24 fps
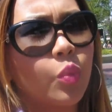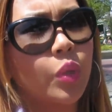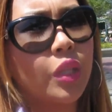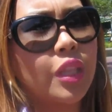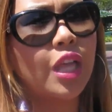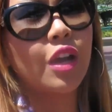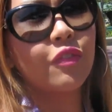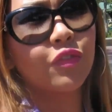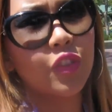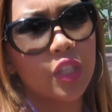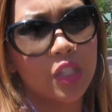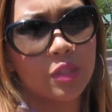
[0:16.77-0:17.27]
We
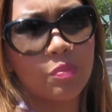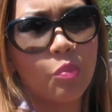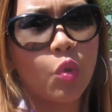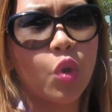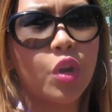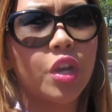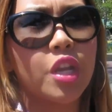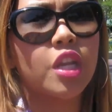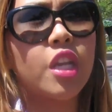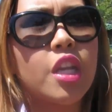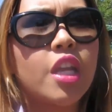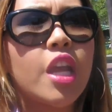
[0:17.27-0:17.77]
left this
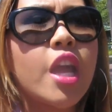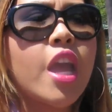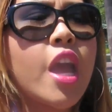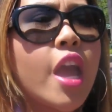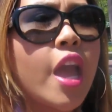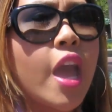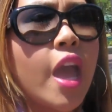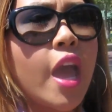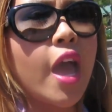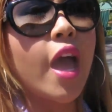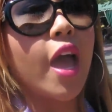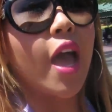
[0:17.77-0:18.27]
morning,
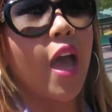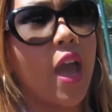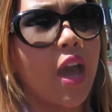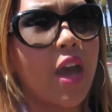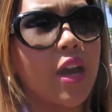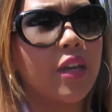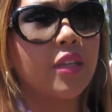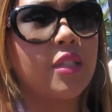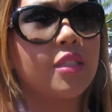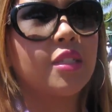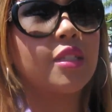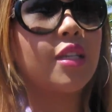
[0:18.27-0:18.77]

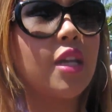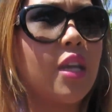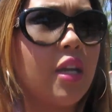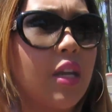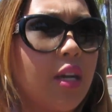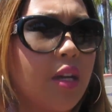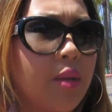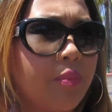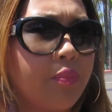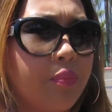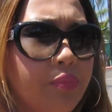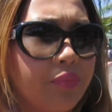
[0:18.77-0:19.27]
and
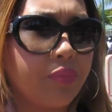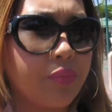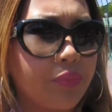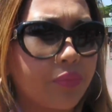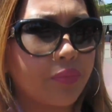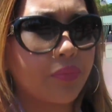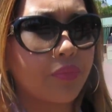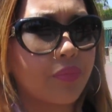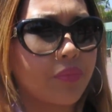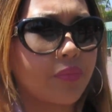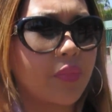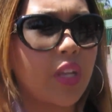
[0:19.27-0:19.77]

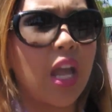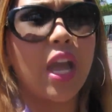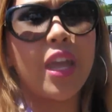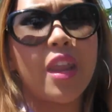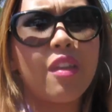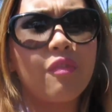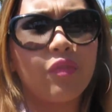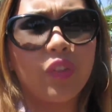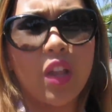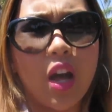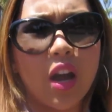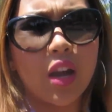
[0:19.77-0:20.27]
I
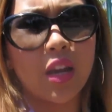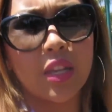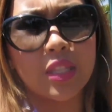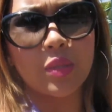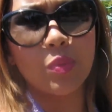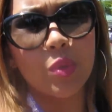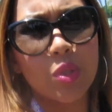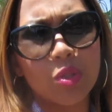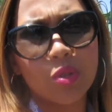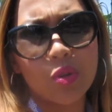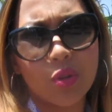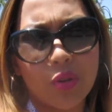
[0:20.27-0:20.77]
didn't vlog
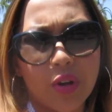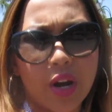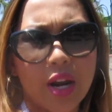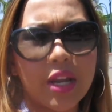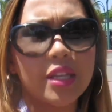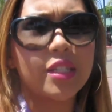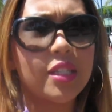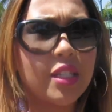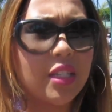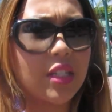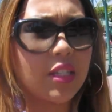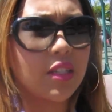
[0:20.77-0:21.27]
because it was too
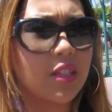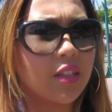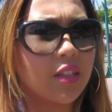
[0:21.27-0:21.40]
crazy.